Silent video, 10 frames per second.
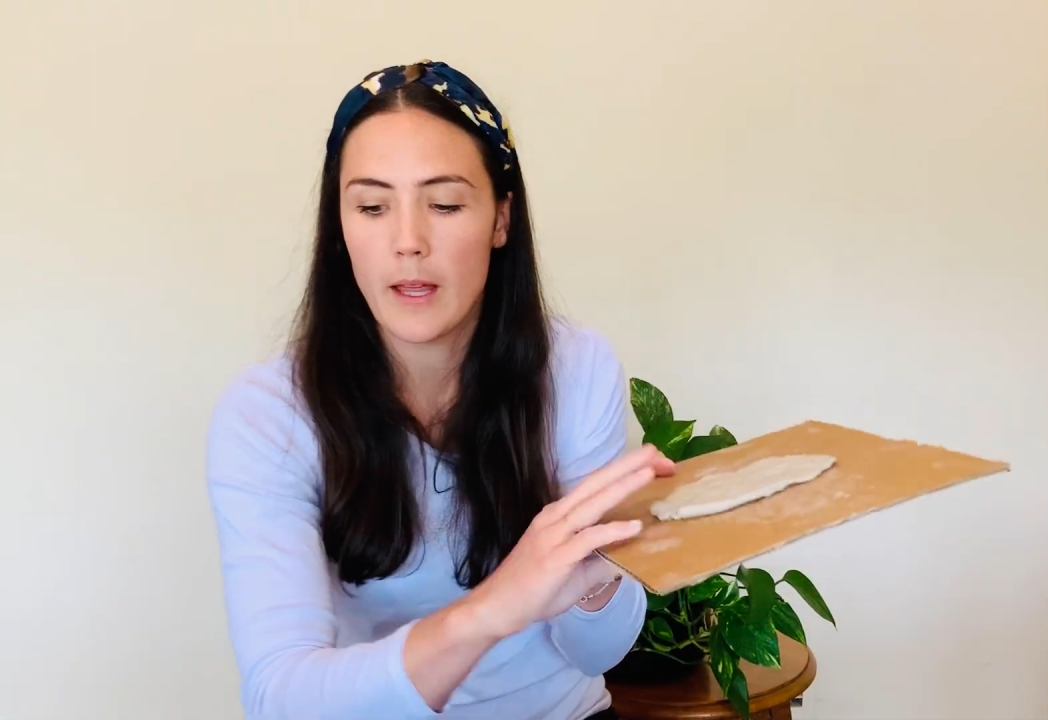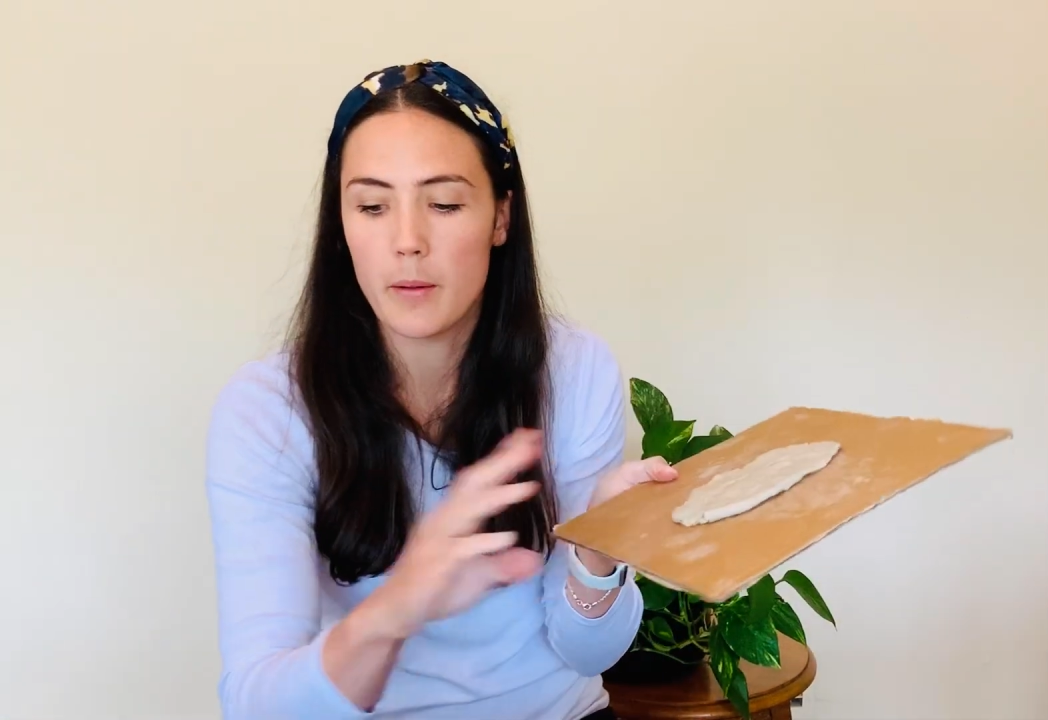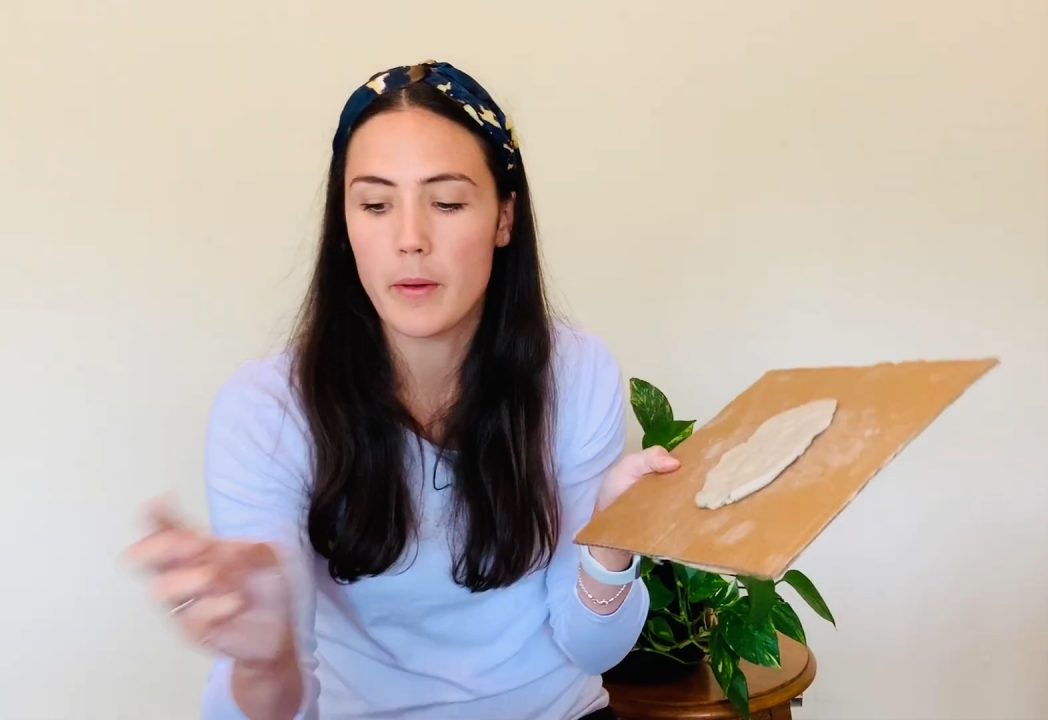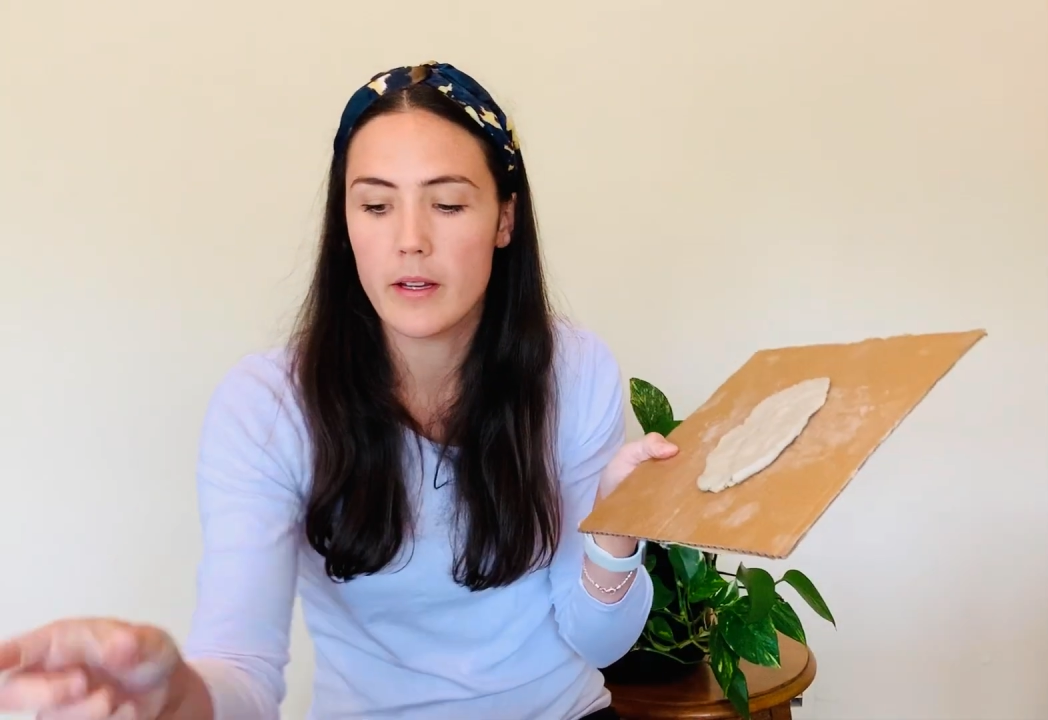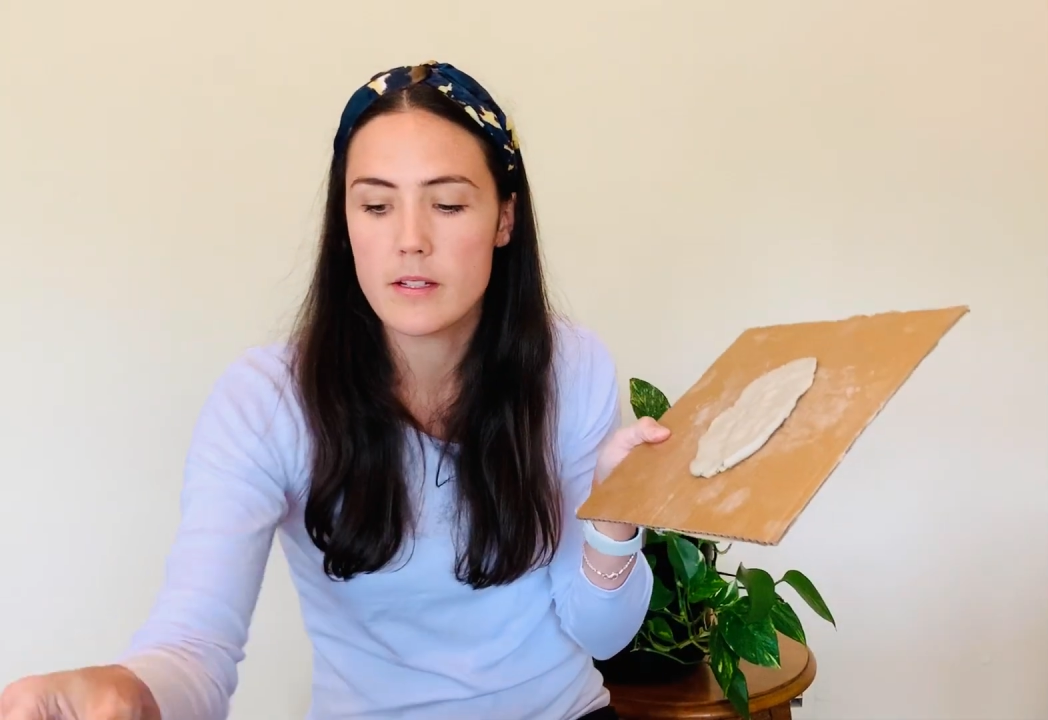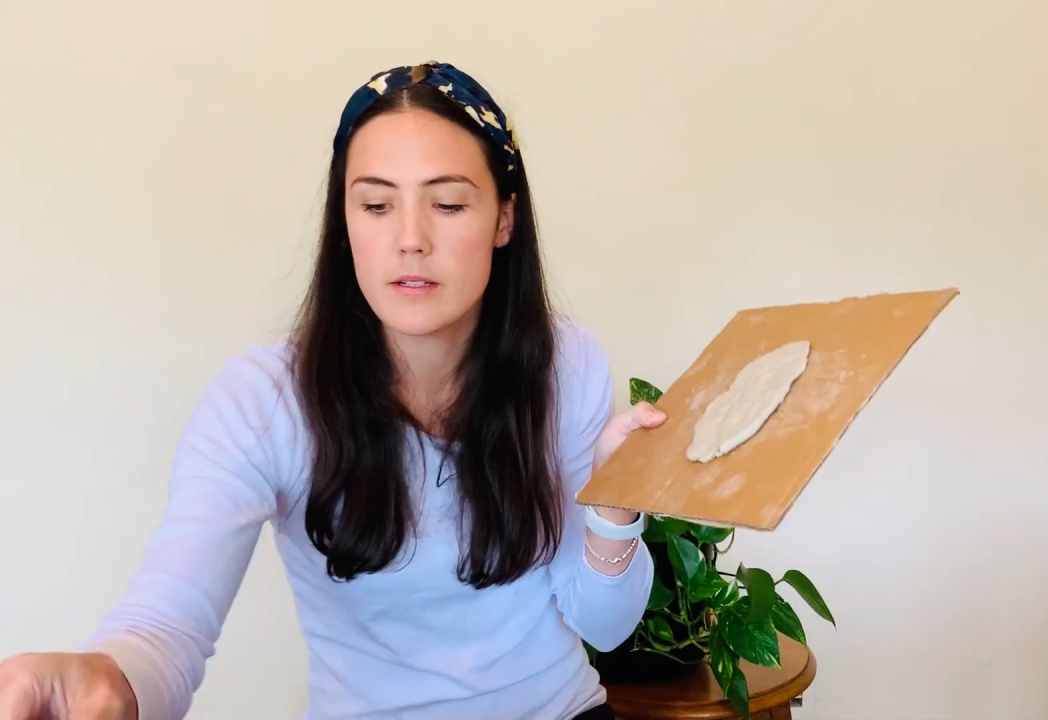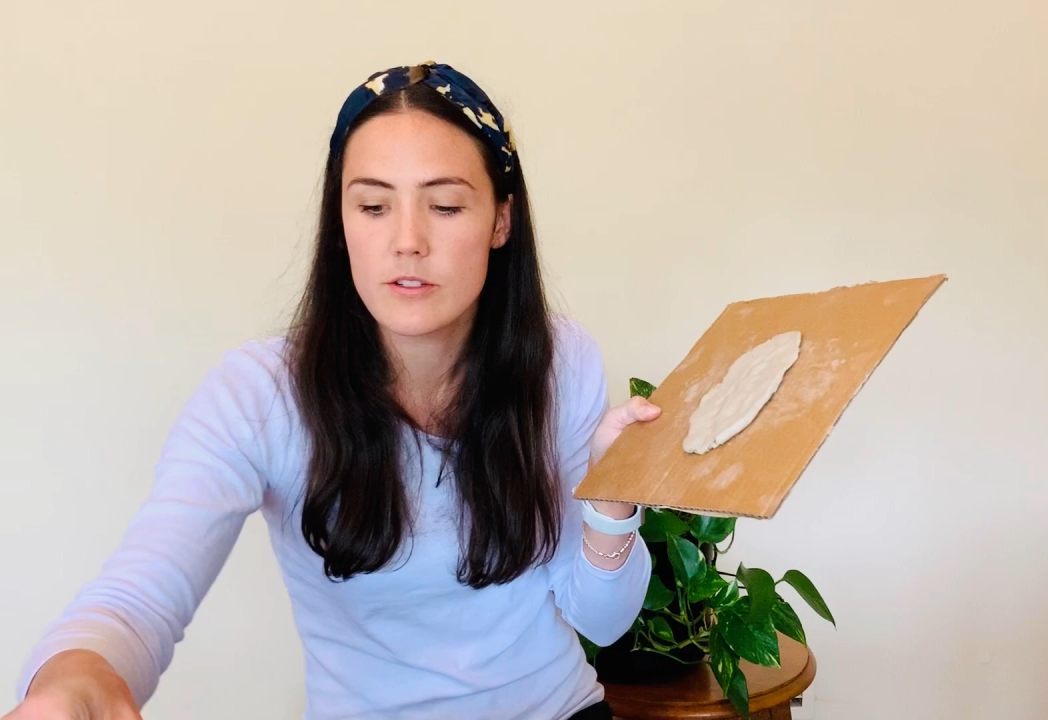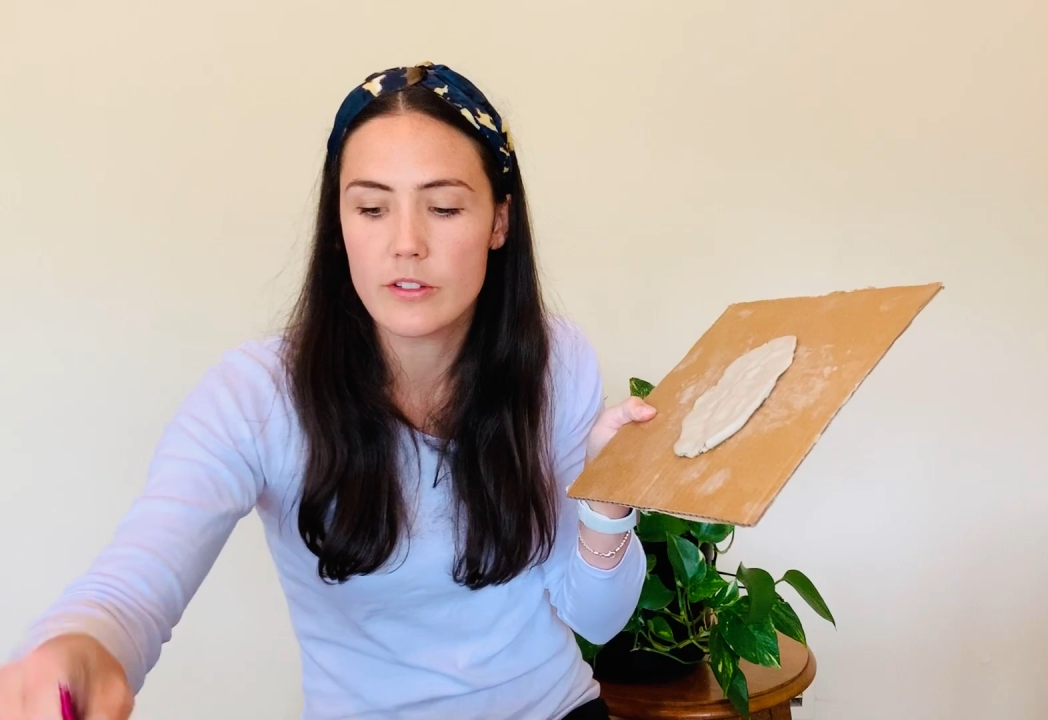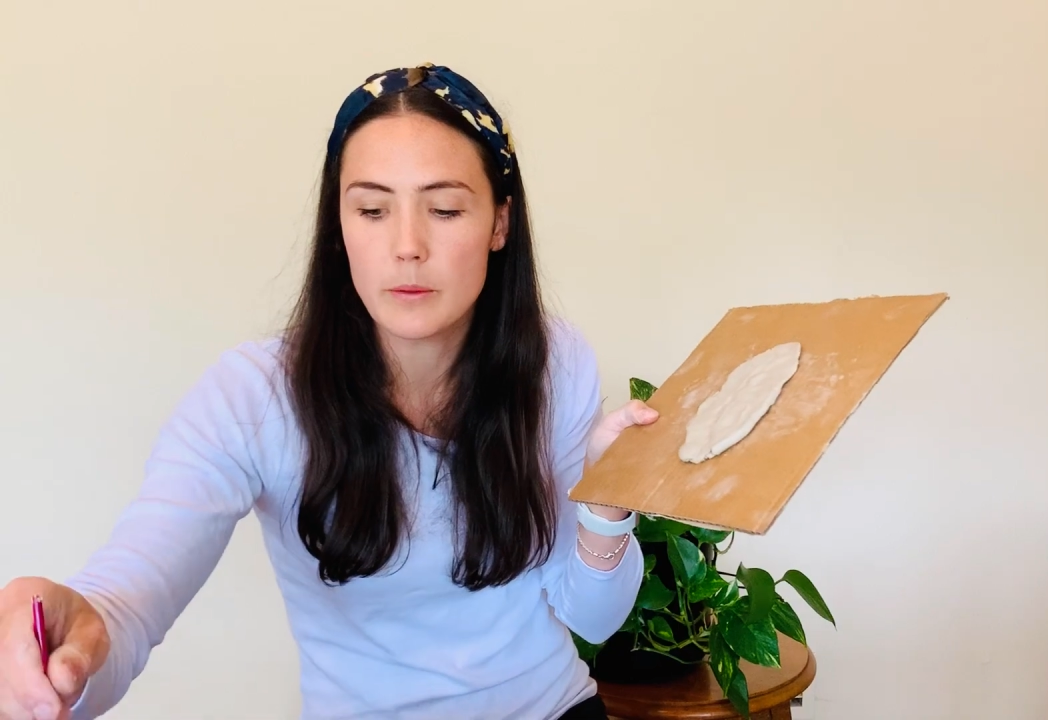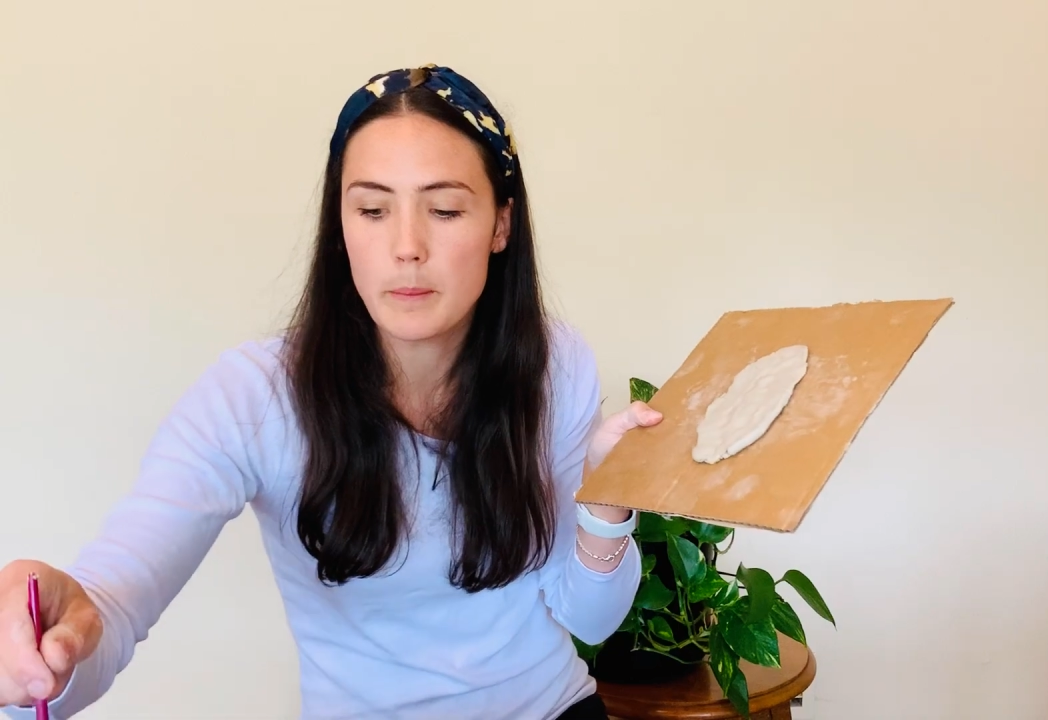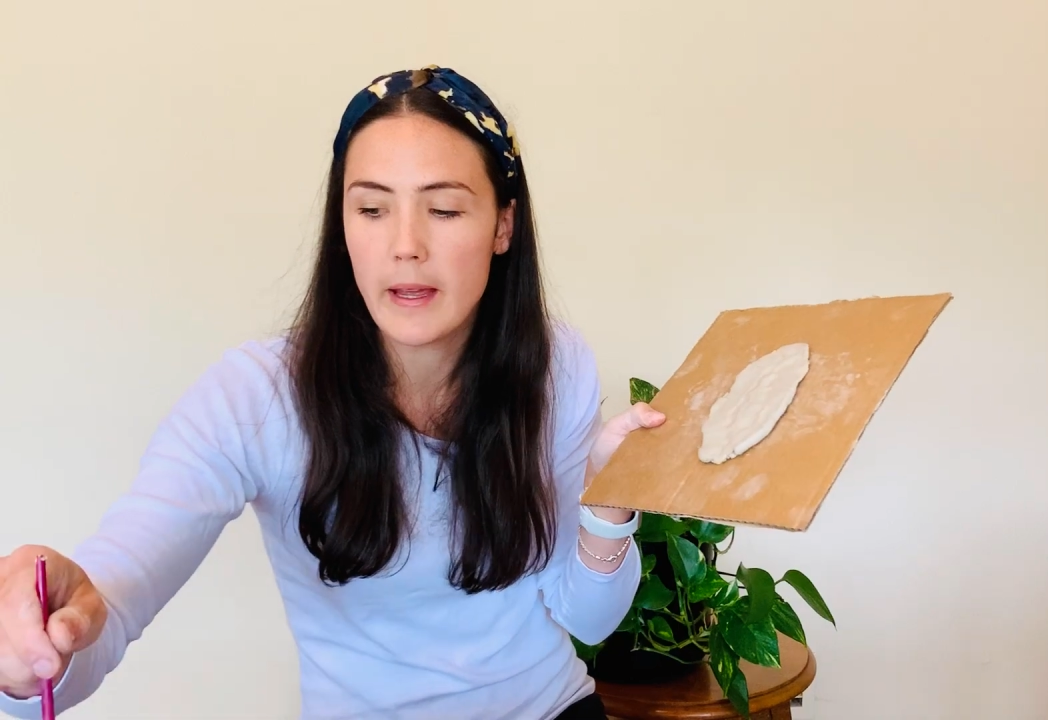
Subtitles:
I might just